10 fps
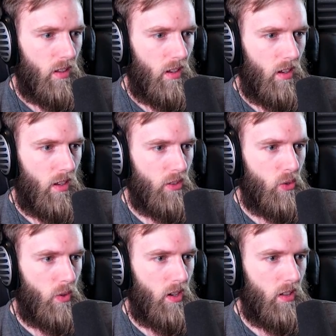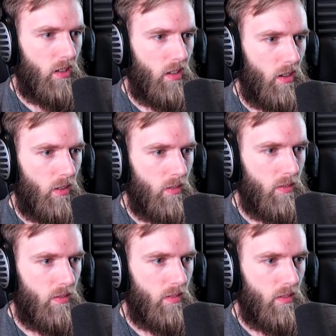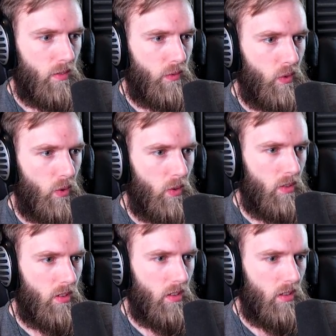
Uh, drink? No. Food?